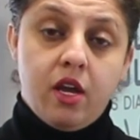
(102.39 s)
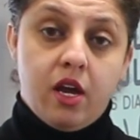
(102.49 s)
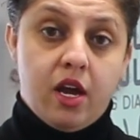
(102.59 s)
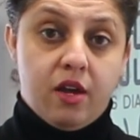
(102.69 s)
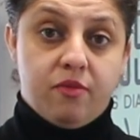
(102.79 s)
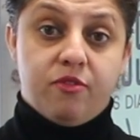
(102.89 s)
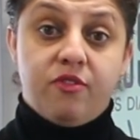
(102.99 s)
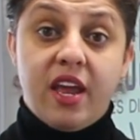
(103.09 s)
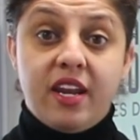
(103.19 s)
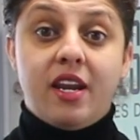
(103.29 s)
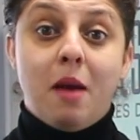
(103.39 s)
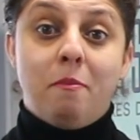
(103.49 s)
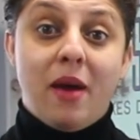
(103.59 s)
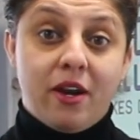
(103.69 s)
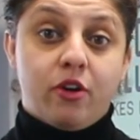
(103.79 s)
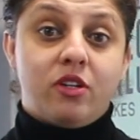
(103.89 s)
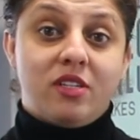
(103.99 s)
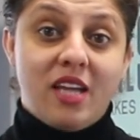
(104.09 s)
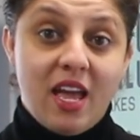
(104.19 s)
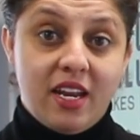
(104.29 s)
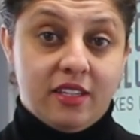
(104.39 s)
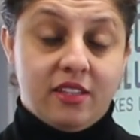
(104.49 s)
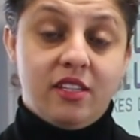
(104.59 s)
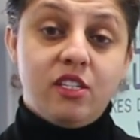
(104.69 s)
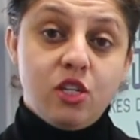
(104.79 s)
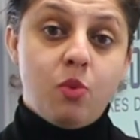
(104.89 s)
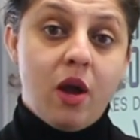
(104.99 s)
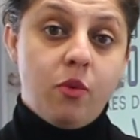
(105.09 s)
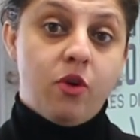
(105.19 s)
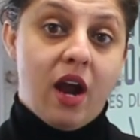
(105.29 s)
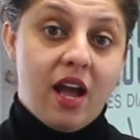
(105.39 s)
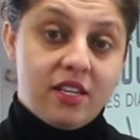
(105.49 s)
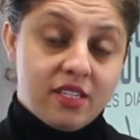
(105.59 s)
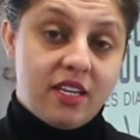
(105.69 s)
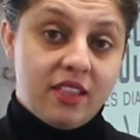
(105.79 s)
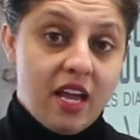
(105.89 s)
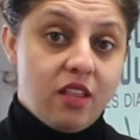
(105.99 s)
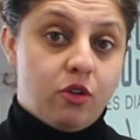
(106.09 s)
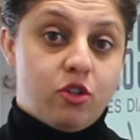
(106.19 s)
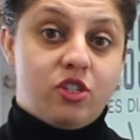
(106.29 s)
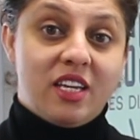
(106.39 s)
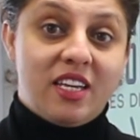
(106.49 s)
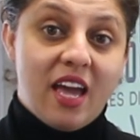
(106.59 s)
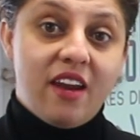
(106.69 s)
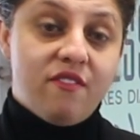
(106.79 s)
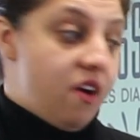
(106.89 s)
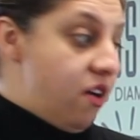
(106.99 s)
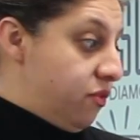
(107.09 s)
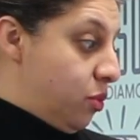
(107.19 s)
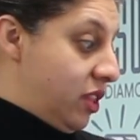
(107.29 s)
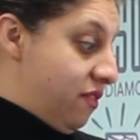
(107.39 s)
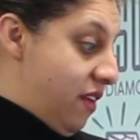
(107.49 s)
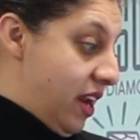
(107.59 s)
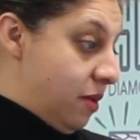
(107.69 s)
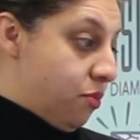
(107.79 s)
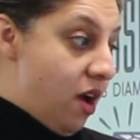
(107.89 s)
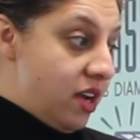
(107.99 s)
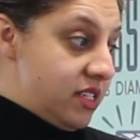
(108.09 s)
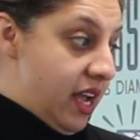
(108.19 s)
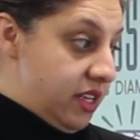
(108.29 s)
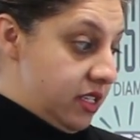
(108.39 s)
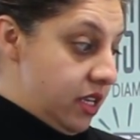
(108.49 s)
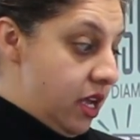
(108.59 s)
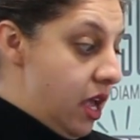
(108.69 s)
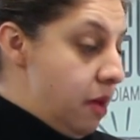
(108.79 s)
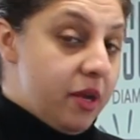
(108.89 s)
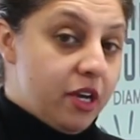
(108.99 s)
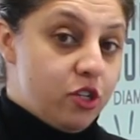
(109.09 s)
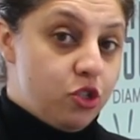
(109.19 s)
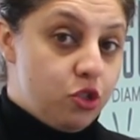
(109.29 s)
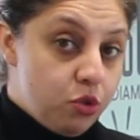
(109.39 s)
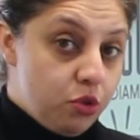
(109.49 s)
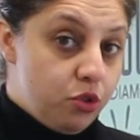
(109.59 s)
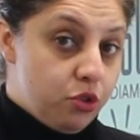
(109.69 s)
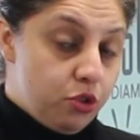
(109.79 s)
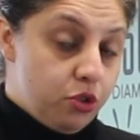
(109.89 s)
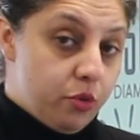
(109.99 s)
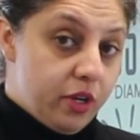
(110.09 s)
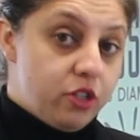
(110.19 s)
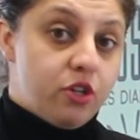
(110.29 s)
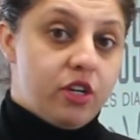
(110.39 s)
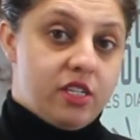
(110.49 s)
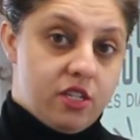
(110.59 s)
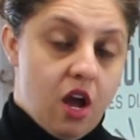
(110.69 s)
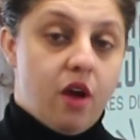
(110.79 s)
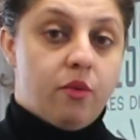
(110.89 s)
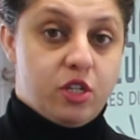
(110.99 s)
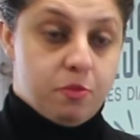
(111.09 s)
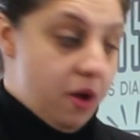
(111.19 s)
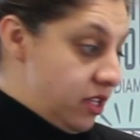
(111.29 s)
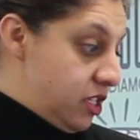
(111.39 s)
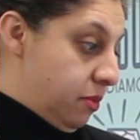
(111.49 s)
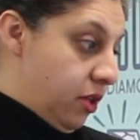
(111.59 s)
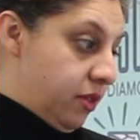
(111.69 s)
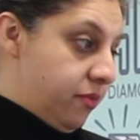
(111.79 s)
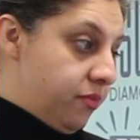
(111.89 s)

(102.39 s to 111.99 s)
vetted a better tenant. This is why we're asking landlords to get involved with the vetting process, because your realtor is not responsible.